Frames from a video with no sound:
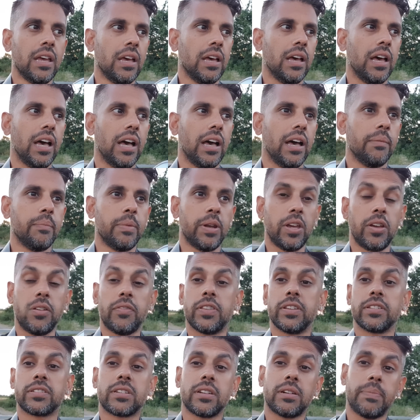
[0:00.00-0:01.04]
a
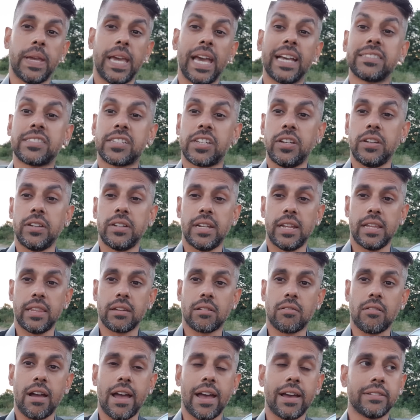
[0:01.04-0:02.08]
maneuver that's going to be executed near
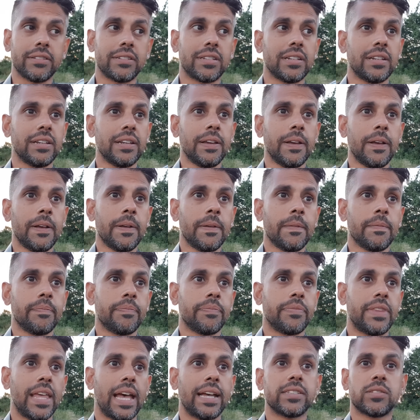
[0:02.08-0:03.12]
the ground.
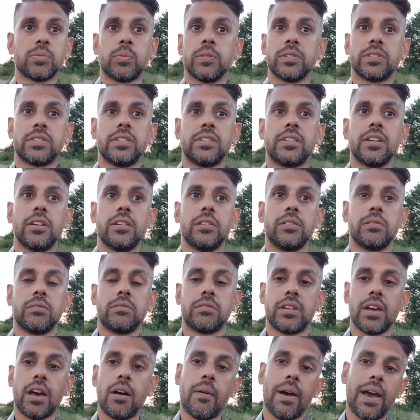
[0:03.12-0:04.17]
That's what to do.
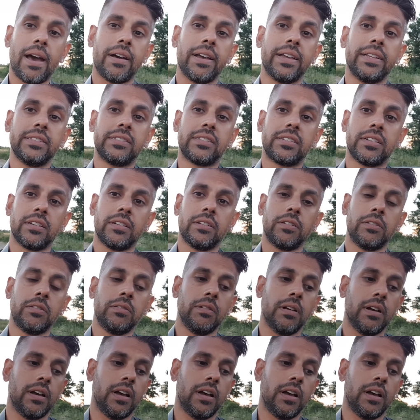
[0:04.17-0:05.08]
Go into